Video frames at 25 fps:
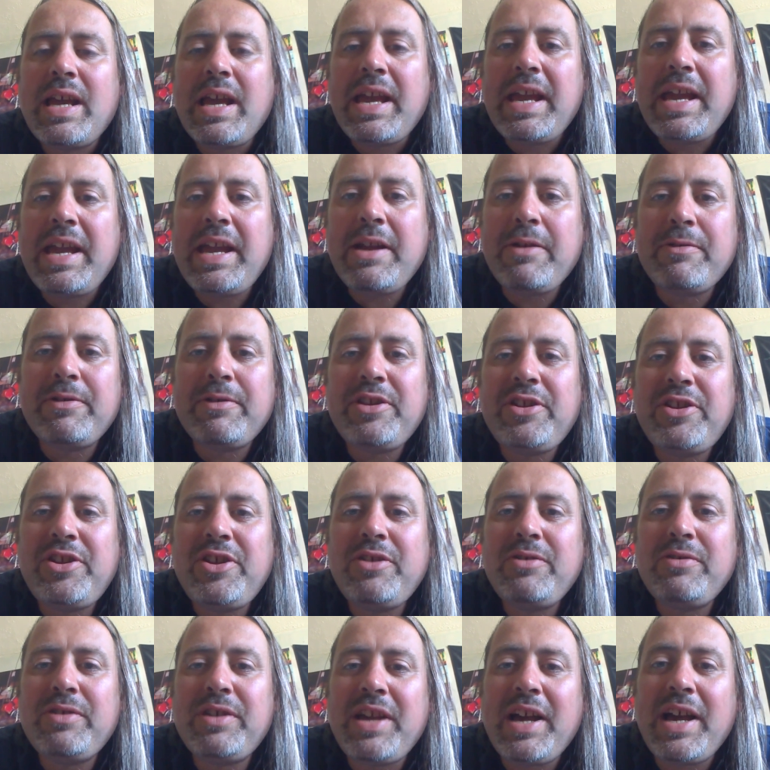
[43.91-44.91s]
here in
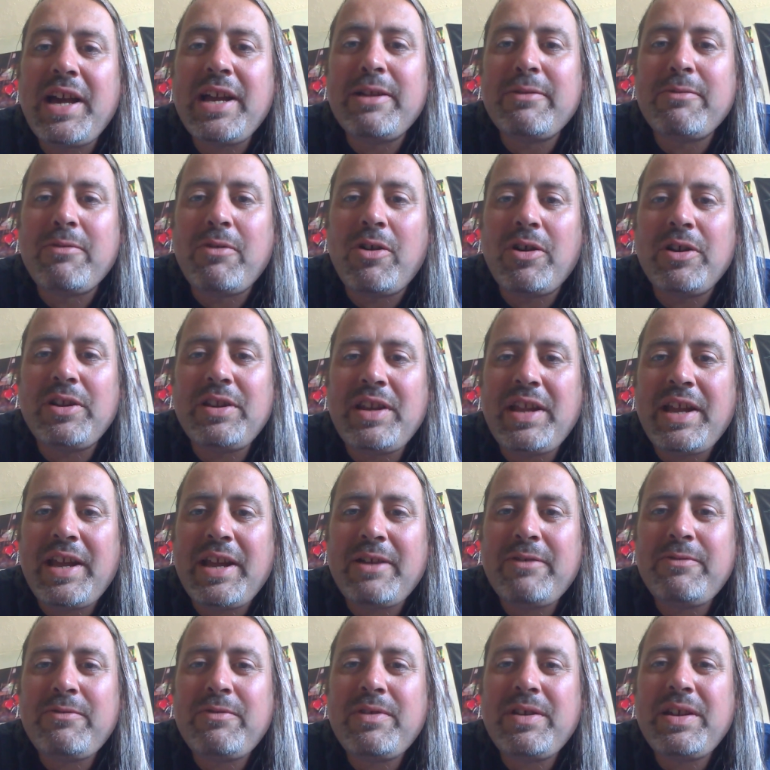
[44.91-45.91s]
the UK right
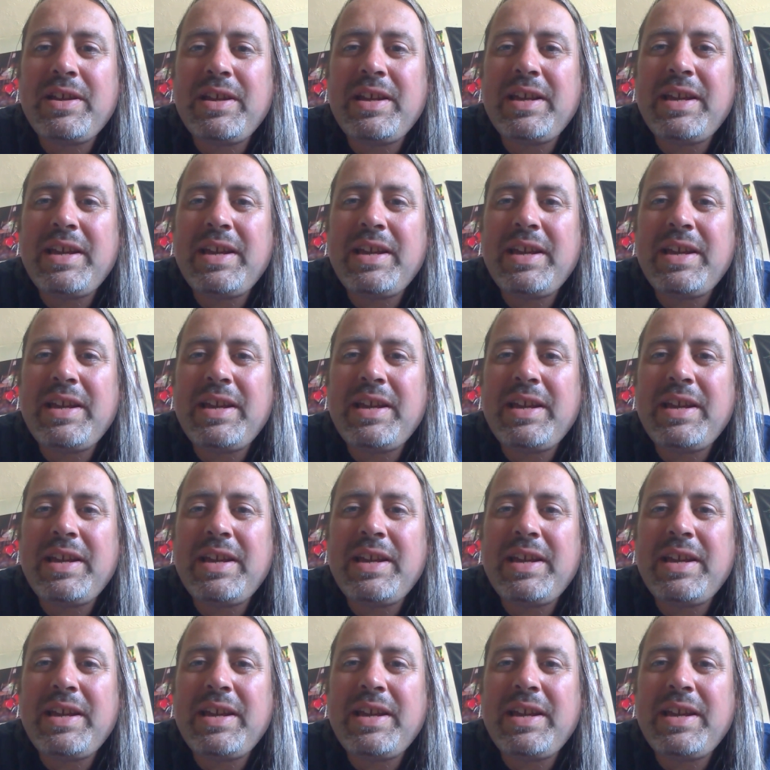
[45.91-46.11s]
now.